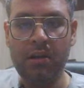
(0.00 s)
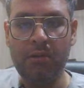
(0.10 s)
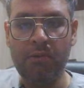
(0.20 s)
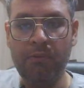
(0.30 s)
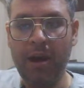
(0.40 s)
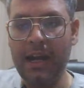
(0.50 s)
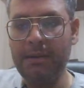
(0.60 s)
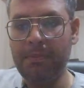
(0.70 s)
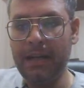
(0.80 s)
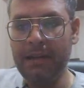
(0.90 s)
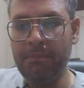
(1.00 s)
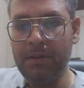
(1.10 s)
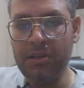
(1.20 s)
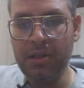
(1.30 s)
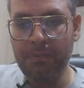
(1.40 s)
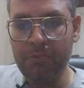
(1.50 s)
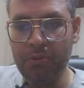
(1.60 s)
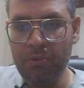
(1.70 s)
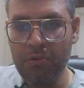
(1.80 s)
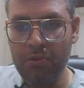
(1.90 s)
white played bishop
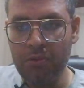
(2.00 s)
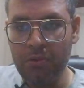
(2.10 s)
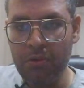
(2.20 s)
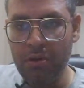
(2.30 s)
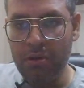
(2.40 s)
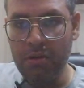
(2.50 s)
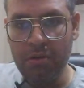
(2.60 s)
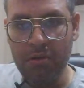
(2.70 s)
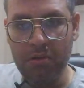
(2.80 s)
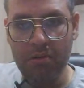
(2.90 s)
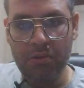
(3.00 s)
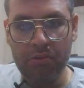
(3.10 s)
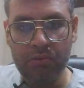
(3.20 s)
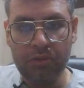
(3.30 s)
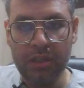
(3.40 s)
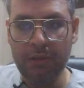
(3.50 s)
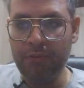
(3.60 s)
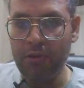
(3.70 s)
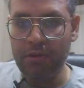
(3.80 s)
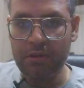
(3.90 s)
to
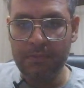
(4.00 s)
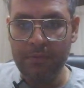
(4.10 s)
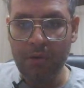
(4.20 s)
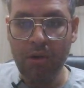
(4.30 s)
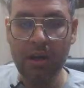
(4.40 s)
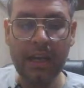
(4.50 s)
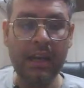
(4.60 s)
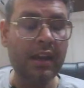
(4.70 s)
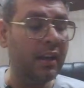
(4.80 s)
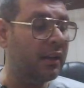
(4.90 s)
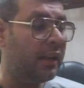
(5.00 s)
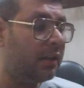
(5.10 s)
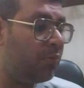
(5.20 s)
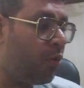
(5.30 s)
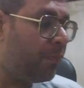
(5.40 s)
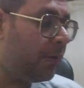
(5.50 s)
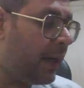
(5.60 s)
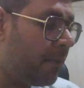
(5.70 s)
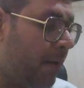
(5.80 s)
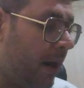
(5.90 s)
c4. Okay, this move
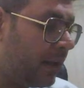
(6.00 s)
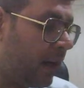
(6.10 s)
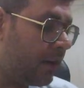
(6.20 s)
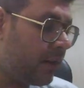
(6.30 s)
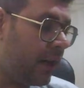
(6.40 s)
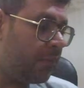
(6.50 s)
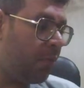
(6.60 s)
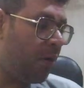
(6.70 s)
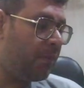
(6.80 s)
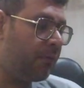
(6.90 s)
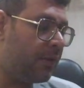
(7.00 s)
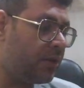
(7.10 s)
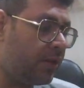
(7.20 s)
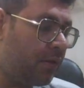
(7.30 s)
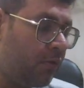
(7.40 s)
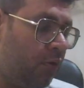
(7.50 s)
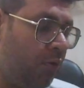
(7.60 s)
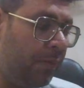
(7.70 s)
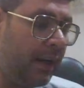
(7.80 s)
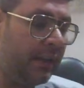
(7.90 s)
played by the great Bobby Fischer.
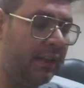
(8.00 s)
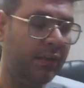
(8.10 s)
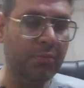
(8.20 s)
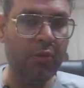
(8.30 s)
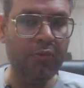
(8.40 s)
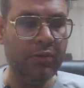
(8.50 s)
Who played this move?